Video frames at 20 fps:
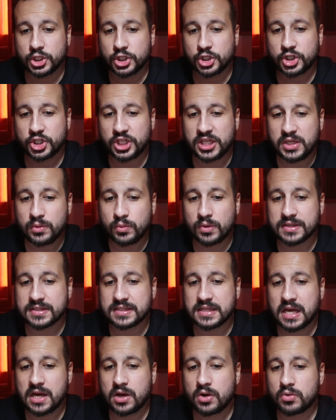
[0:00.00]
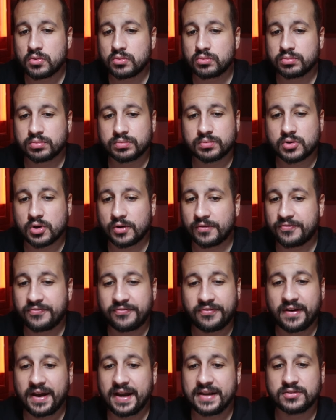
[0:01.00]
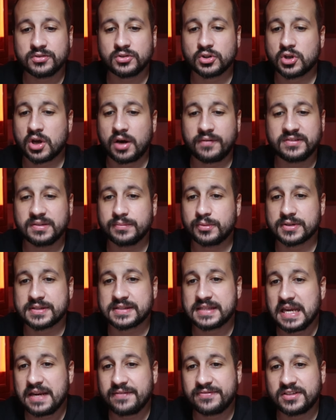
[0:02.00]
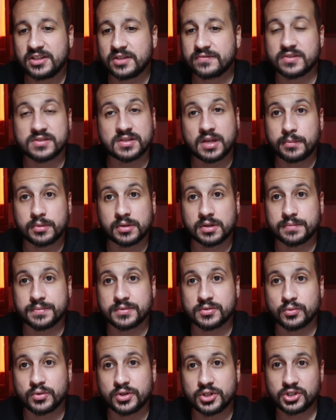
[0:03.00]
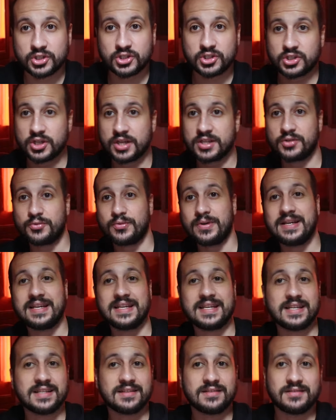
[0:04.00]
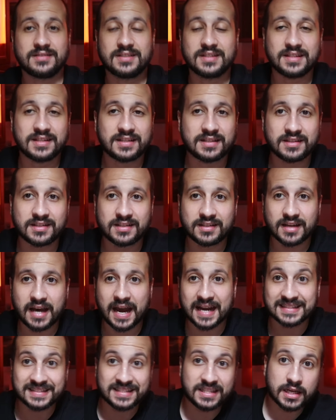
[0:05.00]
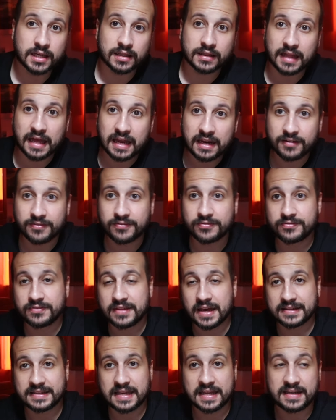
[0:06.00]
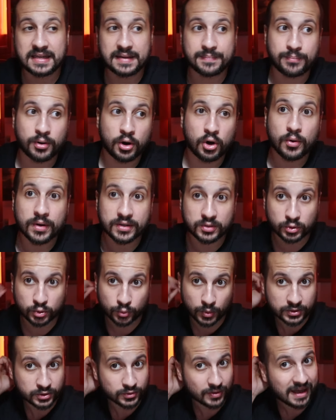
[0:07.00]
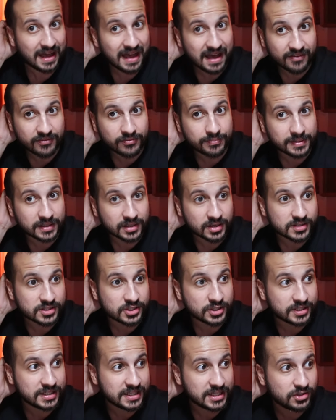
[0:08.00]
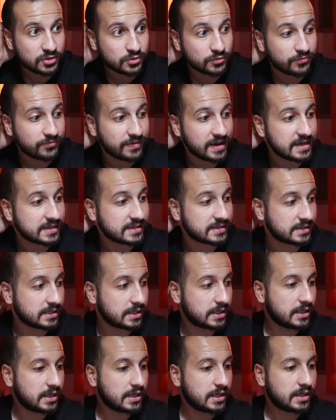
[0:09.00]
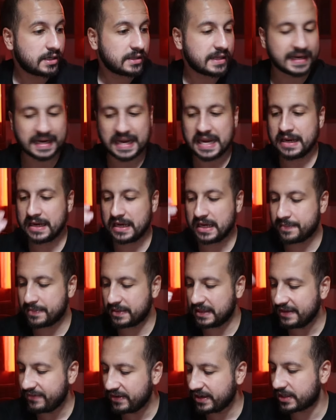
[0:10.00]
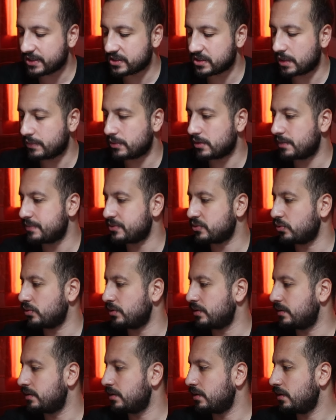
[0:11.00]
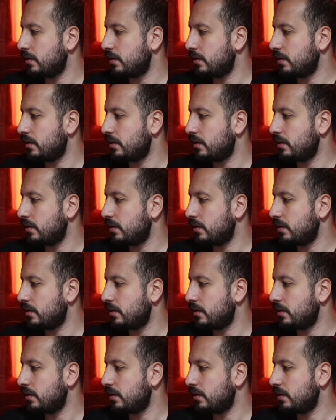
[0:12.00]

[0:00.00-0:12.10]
she was now confined to the comfortable safety of the suburbs, which isn't really the ideal life that any poet would want to have because you need to face, like, it, it, living in the suburbs would